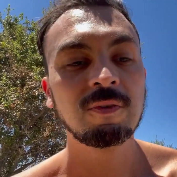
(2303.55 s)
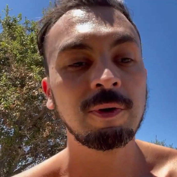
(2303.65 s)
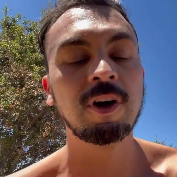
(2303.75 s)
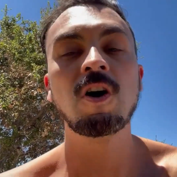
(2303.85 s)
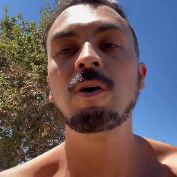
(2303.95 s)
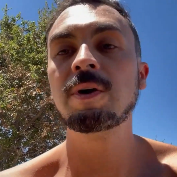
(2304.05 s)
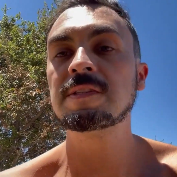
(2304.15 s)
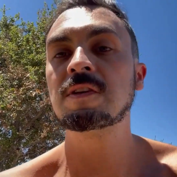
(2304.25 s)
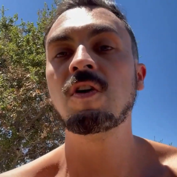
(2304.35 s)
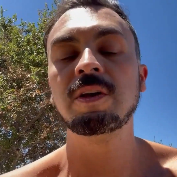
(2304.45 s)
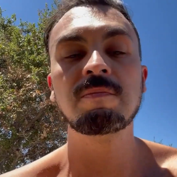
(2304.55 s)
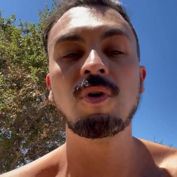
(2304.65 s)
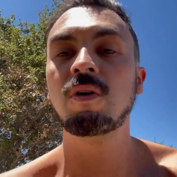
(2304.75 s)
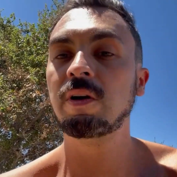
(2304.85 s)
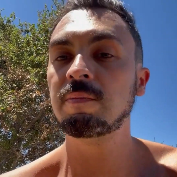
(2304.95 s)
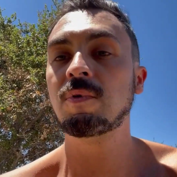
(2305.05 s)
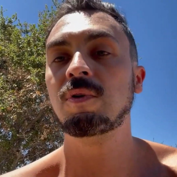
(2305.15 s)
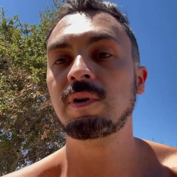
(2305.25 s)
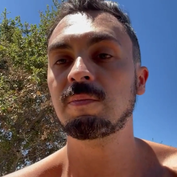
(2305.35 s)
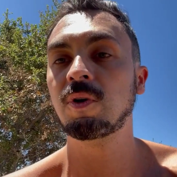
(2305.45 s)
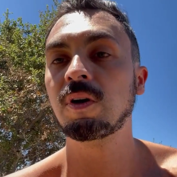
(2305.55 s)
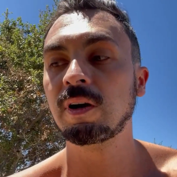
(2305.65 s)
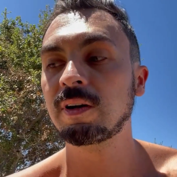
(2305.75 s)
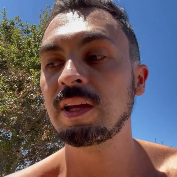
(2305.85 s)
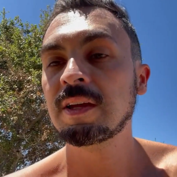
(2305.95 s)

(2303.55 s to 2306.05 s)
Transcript: We're always going more and more and more.